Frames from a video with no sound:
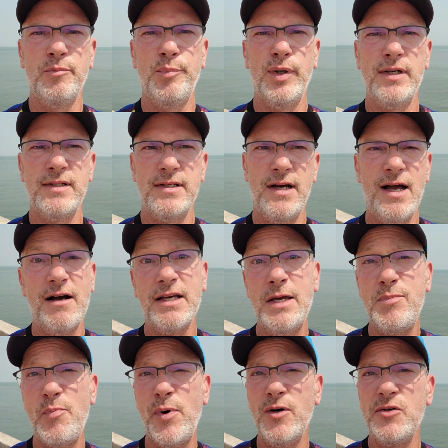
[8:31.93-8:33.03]
but I'll
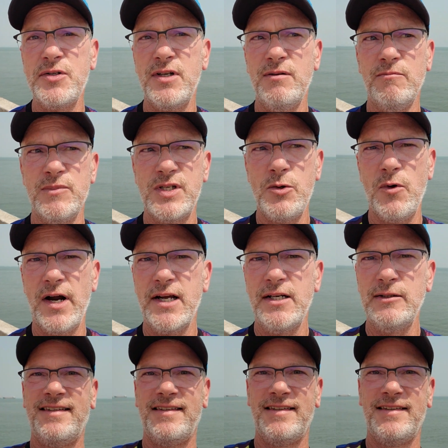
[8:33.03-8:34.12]
keep you posted, see where I go.